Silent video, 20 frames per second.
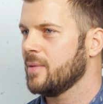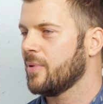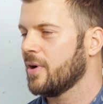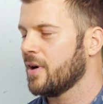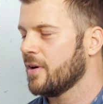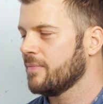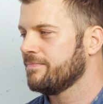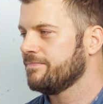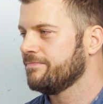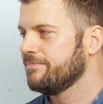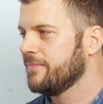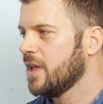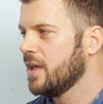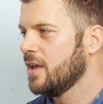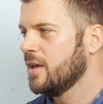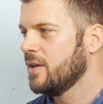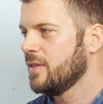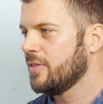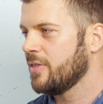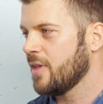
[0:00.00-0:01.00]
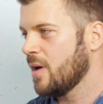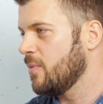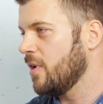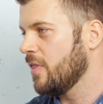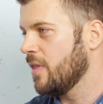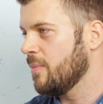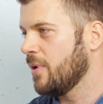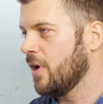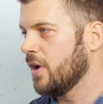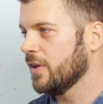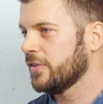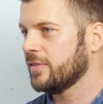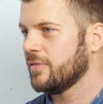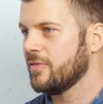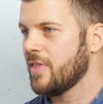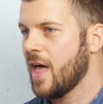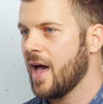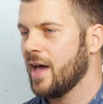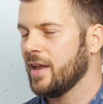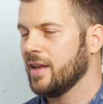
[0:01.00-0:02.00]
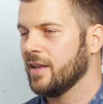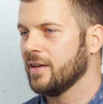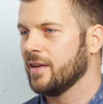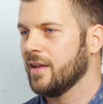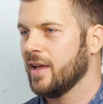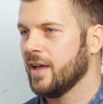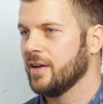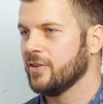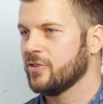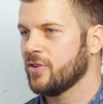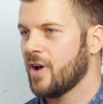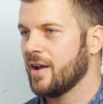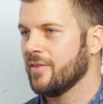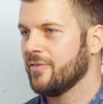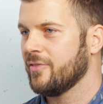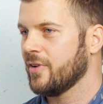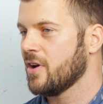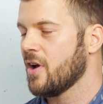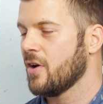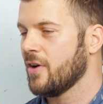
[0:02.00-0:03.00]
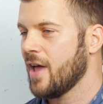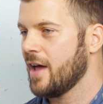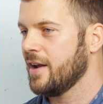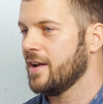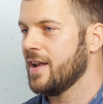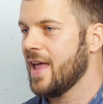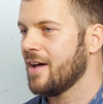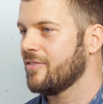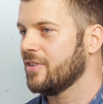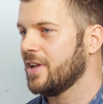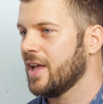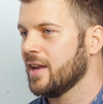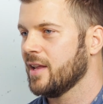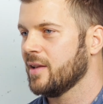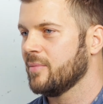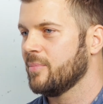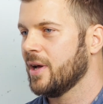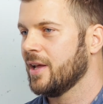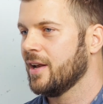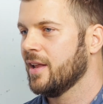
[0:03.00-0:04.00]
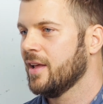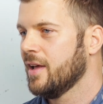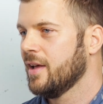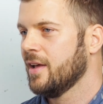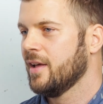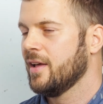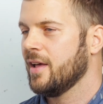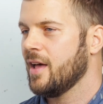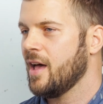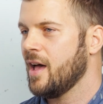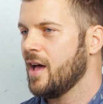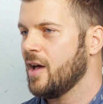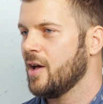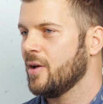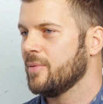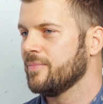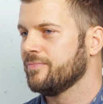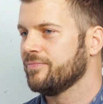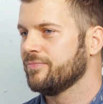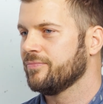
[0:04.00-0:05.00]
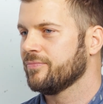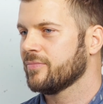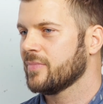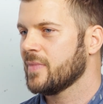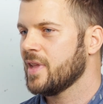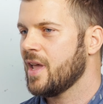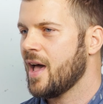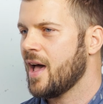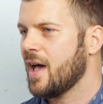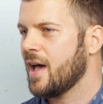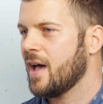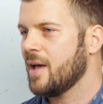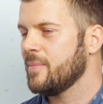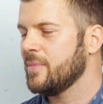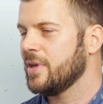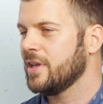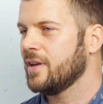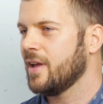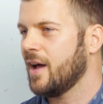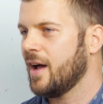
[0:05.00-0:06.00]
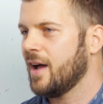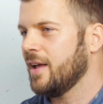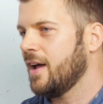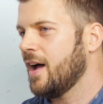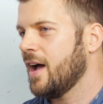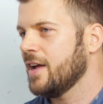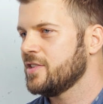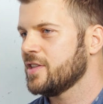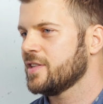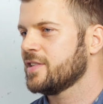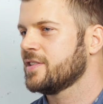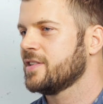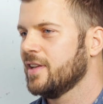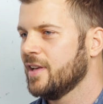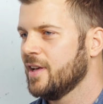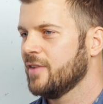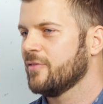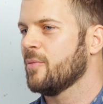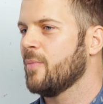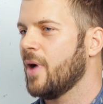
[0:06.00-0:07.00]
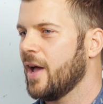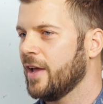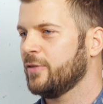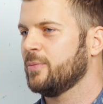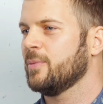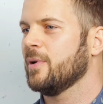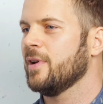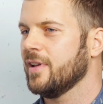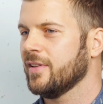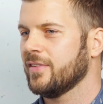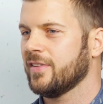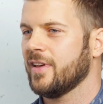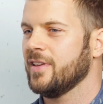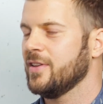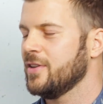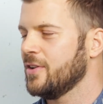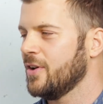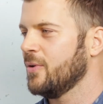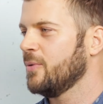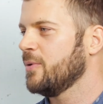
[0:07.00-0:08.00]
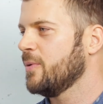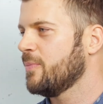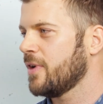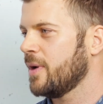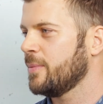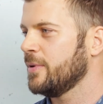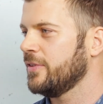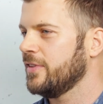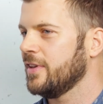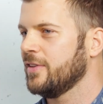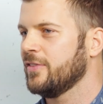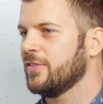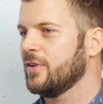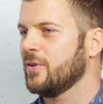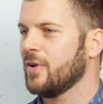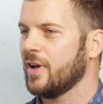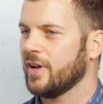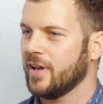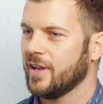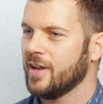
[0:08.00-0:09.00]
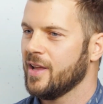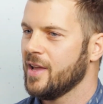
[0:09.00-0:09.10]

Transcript: our thumb on the pulse of that and try to figure out how to navigate it. But I just, from my experience, you probably see it too. I get